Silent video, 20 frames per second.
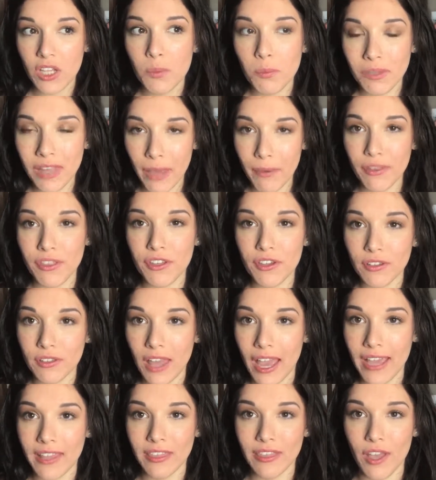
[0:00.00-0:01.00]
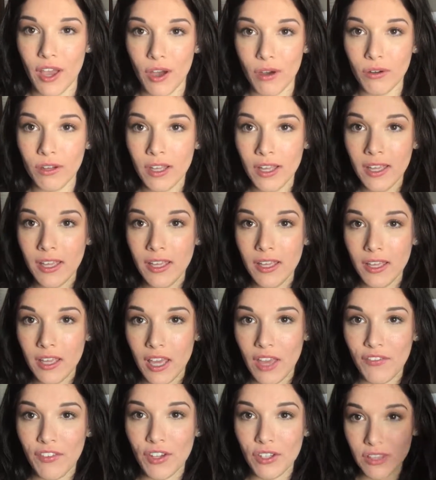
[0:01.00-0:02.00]
Play with your light though.
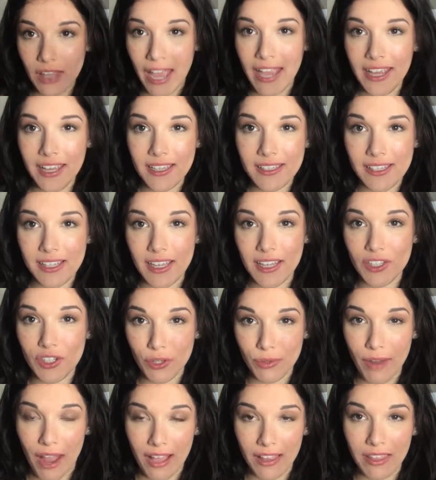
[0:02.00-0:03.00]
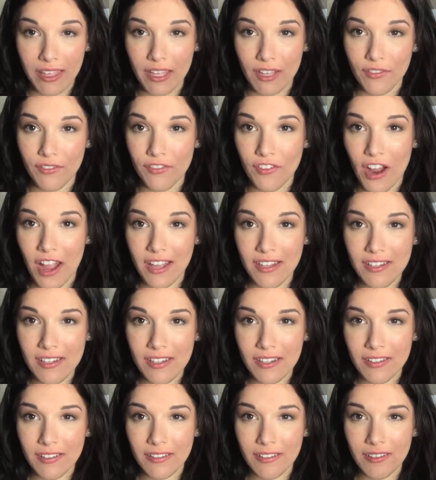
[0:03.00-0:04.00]
If your light is directly in
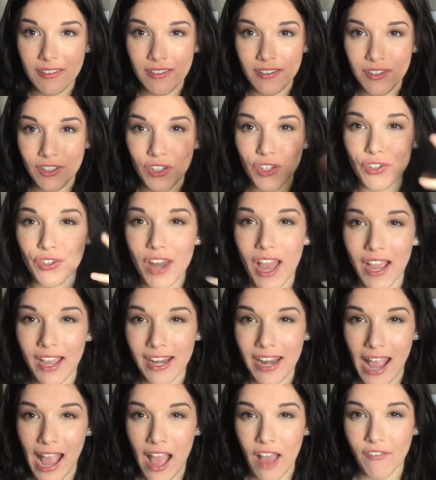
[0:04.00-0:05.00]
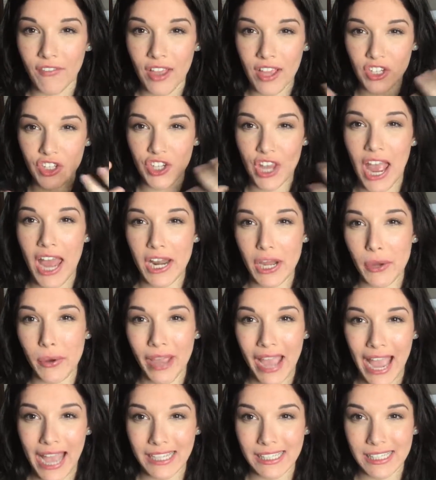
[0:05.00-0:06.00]
front, you're not going to have a shadow
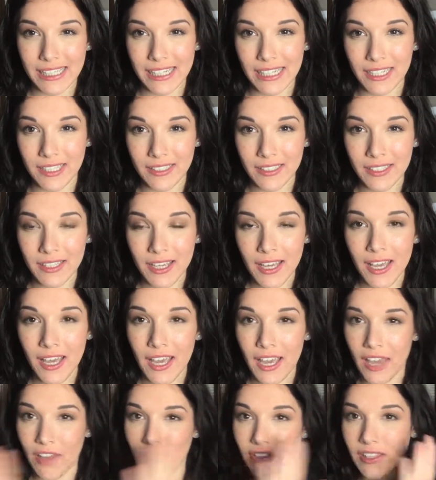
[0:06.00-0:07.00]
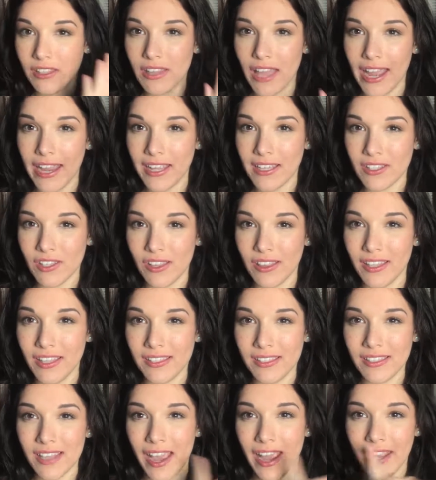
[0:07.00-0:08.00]
casted. If the light is on
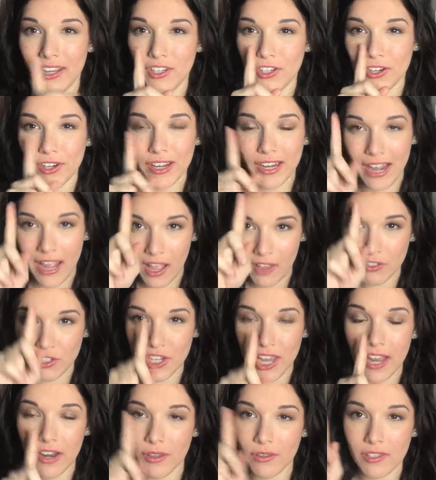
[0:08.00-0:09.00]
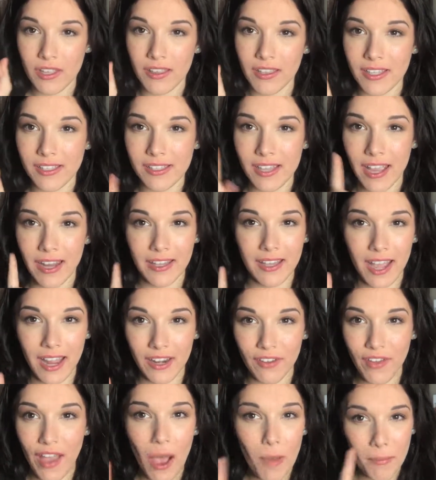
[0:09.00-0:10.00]
this side, you're going to have shadows on this side,
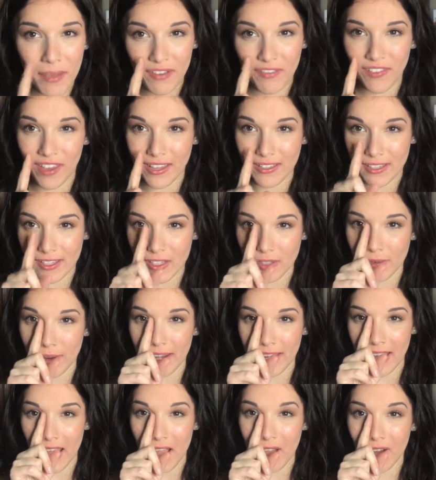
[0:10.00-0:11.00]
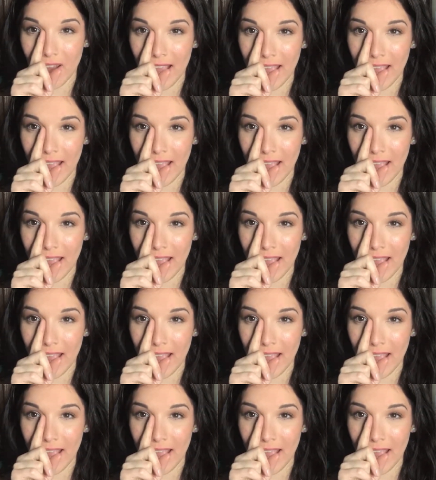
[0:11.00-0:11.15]
kind of how my face is right now.